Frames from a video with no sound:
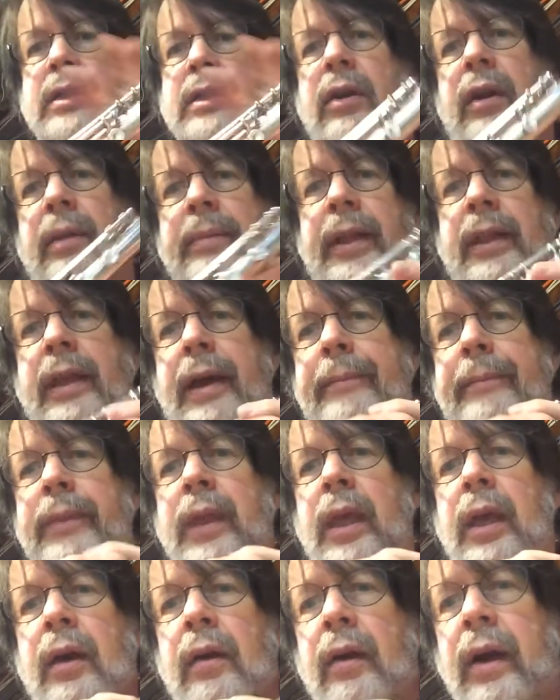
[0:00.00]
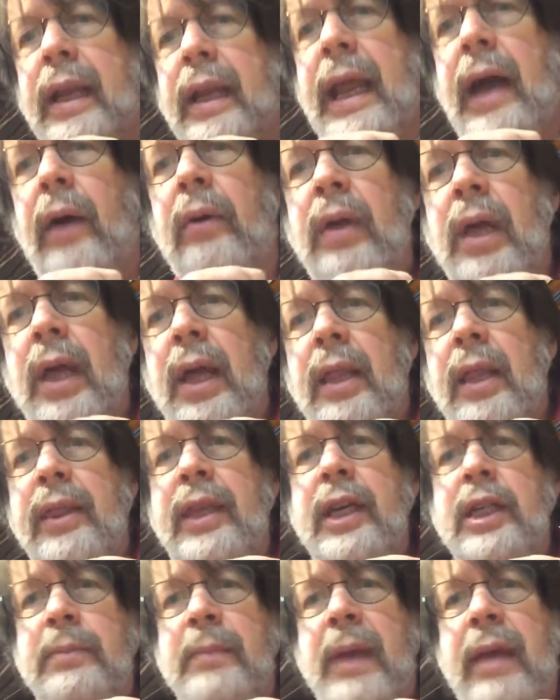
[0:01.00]
Sorry about that. All right, now,
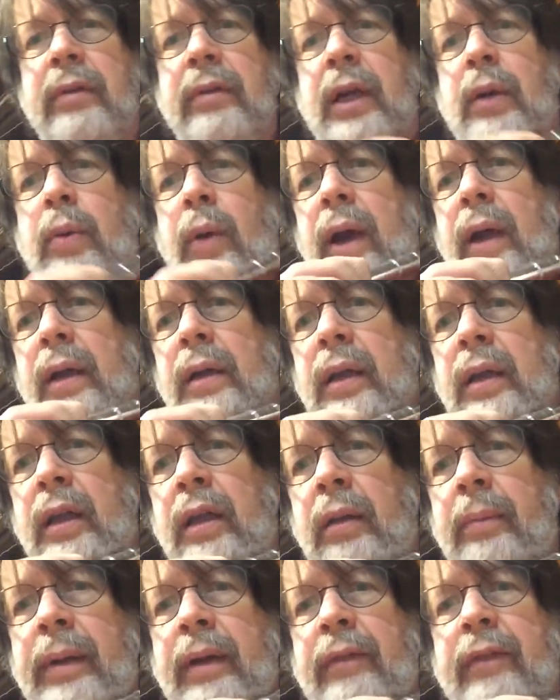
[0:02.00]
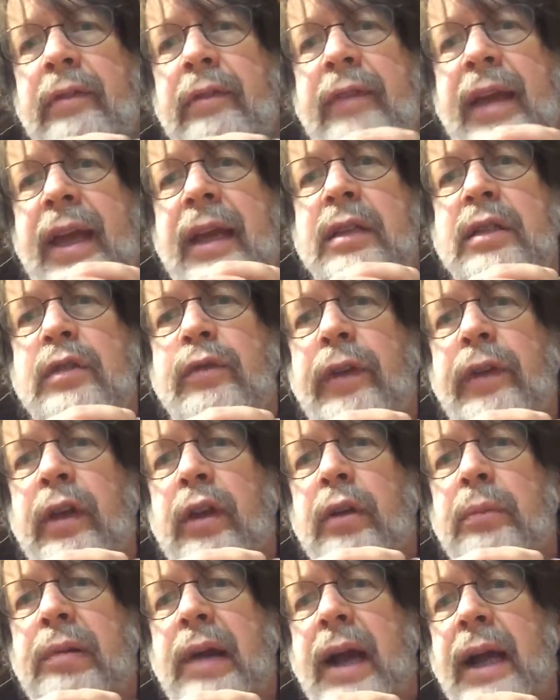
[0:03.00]
this may require a little bit of advanced
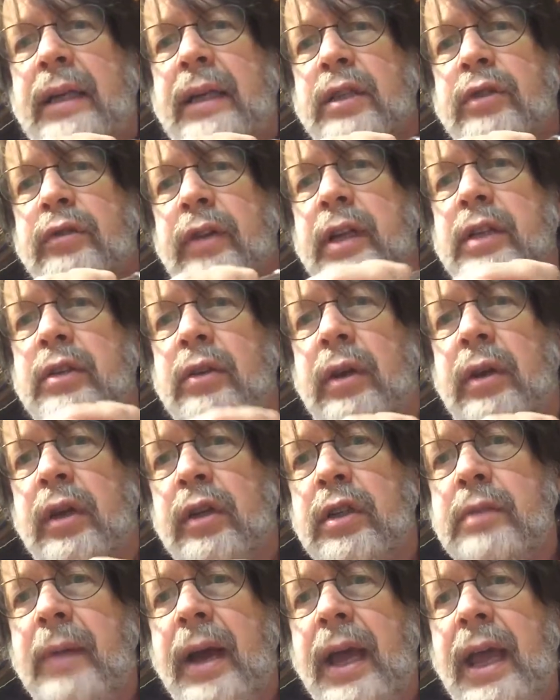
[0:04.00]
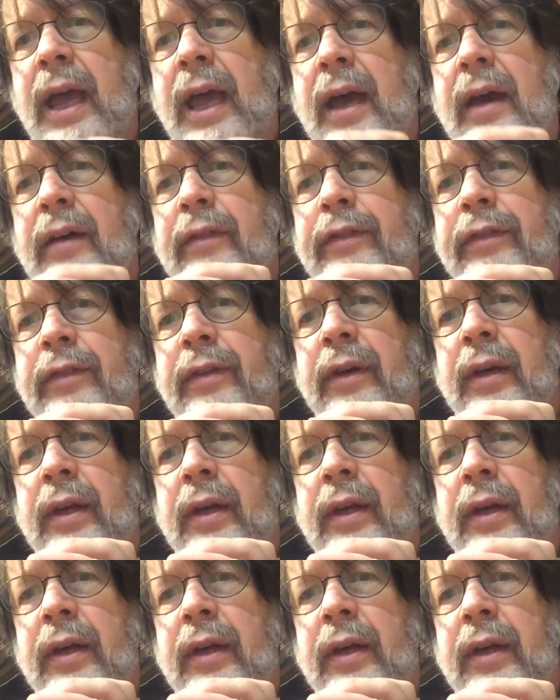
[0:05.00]
finger practice, right? So here's my F.